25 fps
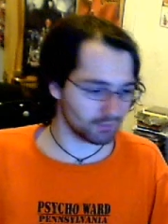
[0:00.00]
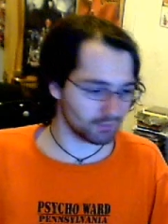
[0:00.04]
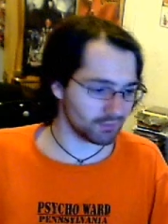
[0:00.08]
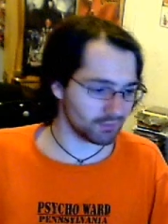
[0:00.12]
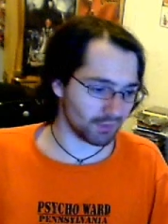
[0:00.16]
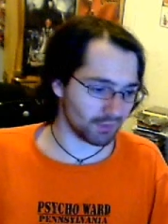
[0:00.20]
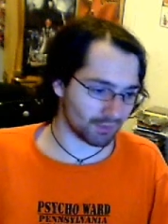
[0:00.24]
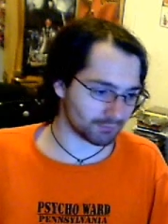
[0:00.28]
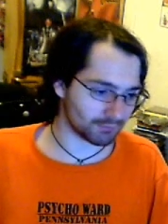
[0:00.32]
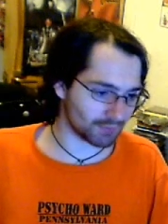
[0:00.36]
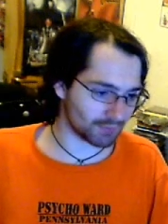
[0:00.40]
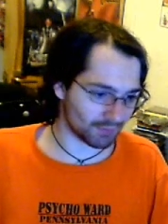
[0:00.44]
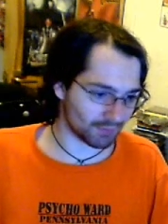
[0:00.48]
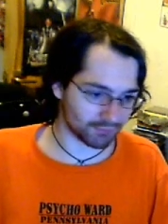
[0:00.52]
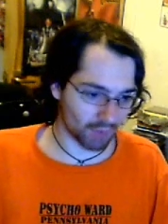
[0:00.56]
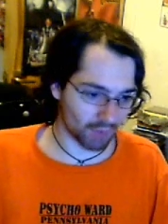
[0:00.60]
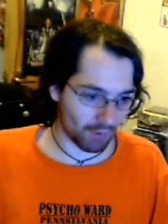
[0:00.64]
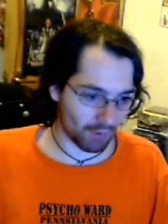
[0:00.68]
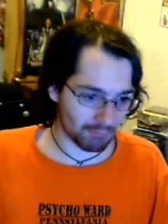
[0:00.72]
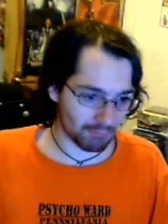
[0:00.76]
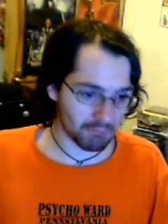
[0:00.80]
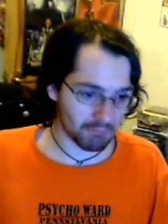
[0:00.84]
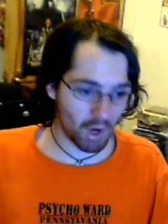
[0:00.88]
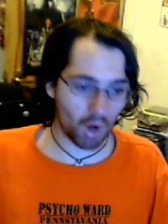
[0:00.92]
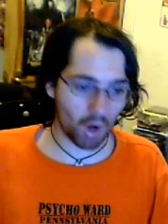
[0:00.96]
I've
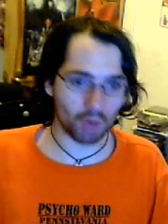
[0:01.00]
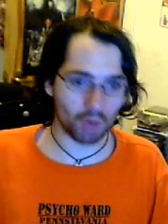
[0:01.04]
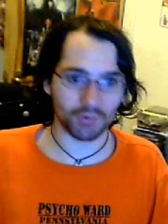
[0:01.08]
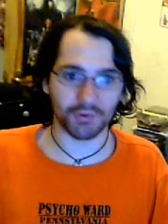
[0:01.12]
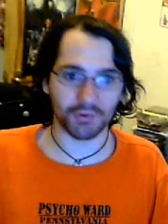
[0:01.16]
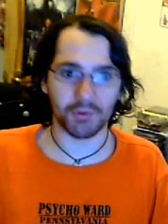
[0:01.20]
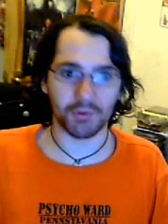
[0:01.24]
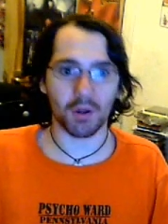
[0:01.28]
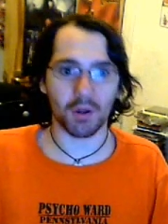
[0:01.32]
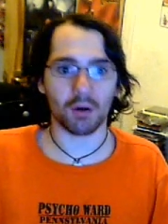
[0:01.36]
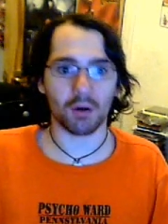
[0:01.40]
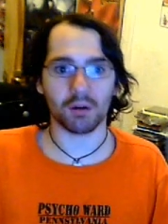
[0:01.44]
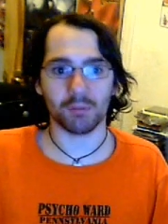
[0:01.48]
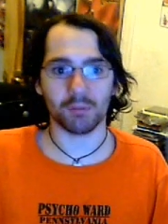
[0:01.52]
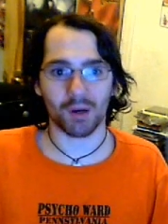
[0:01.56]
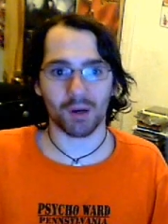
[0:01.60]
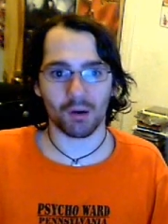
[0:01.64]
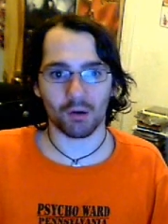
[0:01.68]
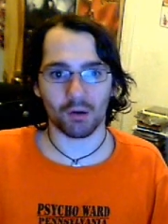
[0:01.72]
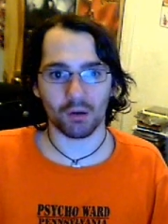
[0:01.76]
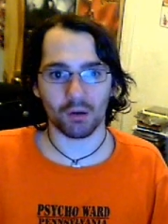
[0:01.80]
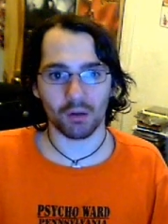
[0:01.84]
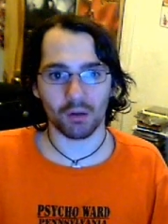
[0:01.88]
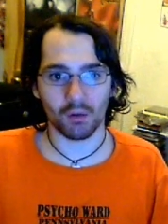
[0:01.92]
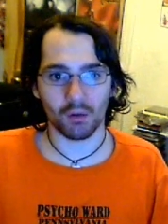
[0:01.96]
got more dotted
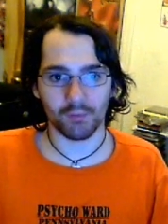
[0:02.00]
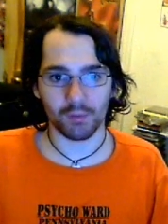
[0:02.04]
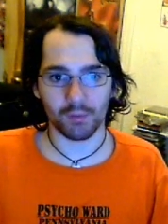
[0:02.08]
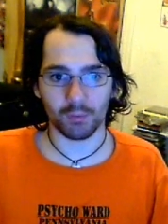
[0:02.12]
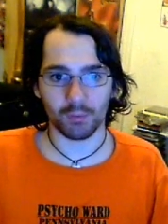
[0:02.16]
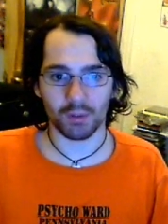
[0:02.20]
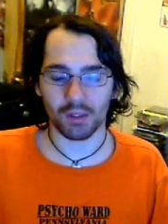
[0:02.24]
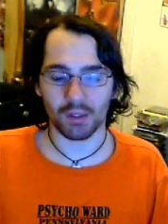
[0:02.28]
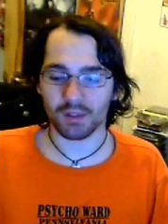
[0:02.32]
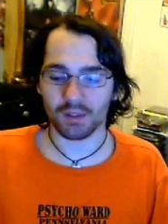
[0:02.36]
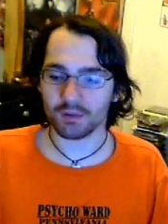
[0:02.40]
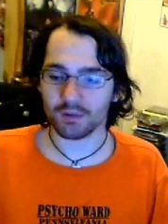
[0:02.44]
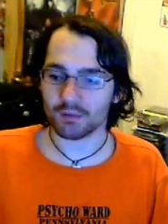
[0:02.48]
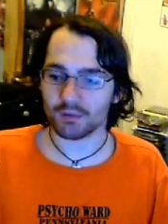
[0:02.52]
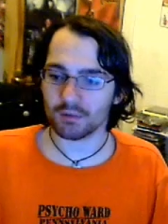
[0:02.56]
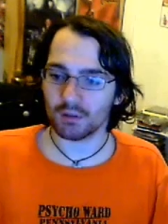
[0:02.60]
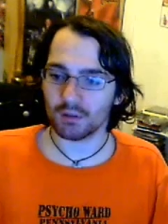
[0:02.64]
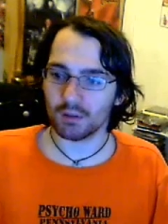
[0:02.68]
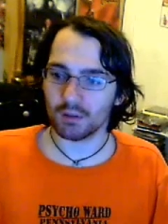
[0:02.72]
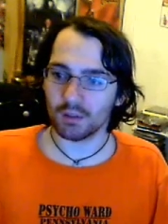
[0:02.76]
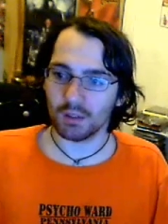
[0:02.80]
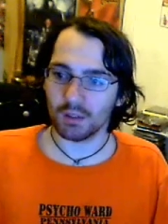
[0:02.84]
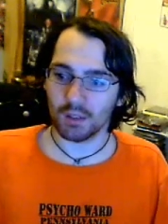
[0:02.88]
about all over the place,